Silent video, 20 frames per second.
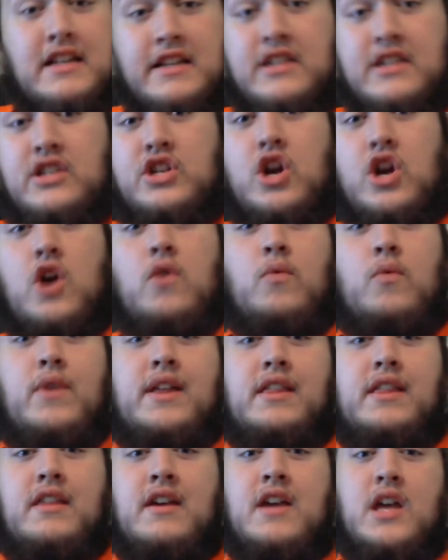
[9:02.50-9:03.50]
start
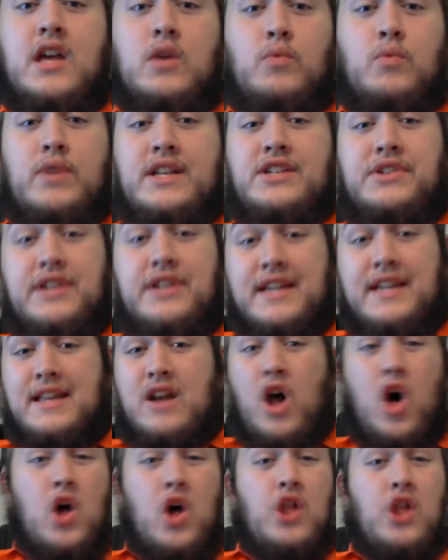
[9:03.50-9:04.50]
with, we took it
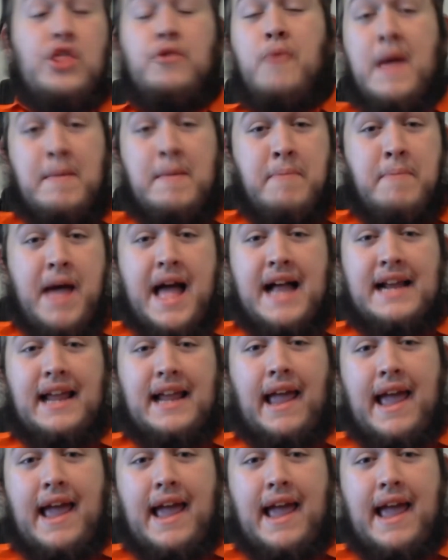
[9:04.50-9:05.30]
all the way back